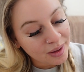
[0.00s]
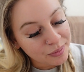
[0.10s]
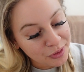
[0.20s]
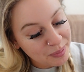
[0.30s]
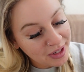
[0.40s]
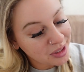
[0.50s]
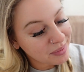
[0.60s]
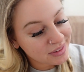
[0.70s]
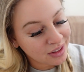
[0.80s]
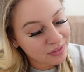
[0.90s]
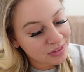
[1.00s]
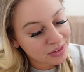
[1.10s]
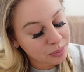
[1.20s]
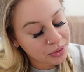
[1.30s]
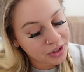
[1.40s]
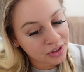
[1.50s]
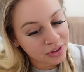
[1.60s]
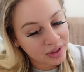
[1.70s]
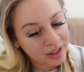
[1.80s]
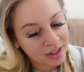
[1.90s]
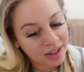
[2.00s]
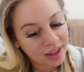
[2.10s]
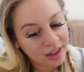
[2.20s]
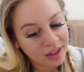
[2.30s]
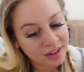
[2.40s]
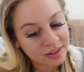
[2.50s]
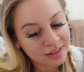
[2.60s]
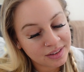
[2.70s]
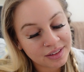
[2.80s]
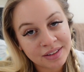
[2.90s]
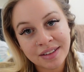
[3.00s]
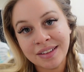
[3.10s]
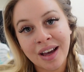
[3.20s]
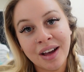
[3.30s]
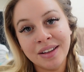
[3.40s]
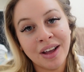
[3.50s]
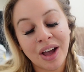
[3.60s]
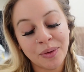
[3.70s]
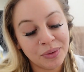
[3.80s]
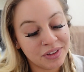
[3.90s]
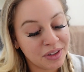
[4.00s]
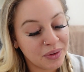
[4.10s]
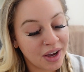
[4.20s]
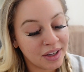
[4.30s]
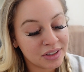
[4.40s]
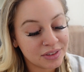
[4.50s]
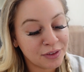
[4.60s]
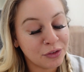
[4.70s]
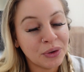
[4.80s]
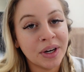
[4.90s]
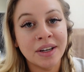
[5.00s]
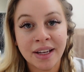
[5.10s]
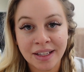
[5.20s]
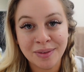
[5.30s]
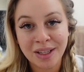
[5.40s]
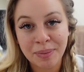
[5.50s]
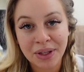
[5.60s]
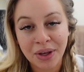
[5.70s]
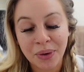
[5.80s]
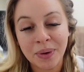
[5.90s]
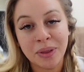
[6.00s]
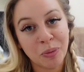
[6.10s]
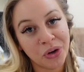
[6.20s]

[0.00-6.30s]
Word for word: I'm reminding myself it's still pretty early and yeah, I will see you guys for 9 DPO in the